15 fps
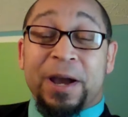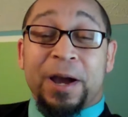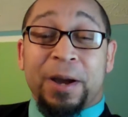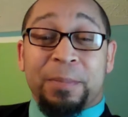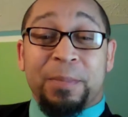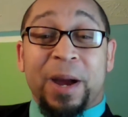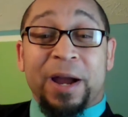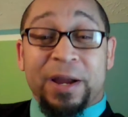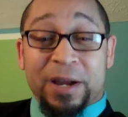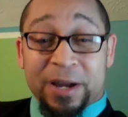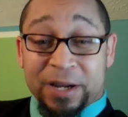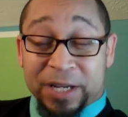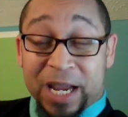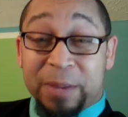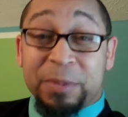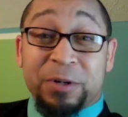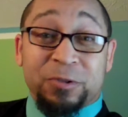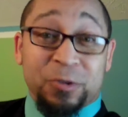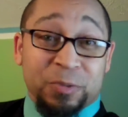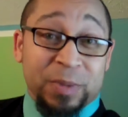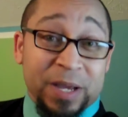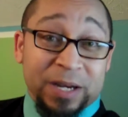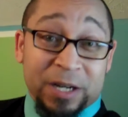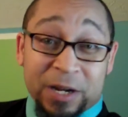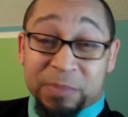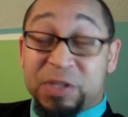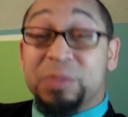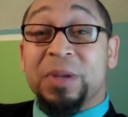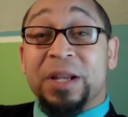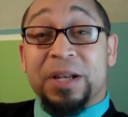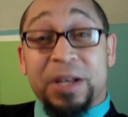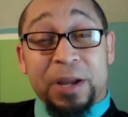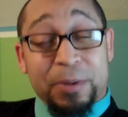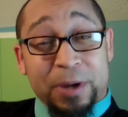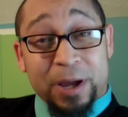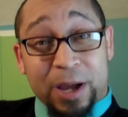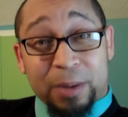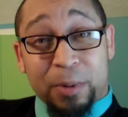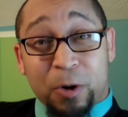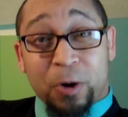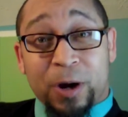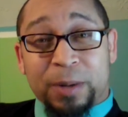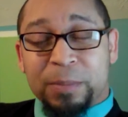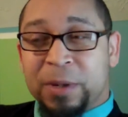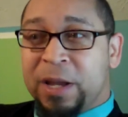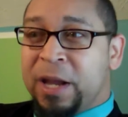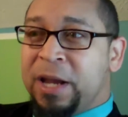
my gaming group ended up splitting apart.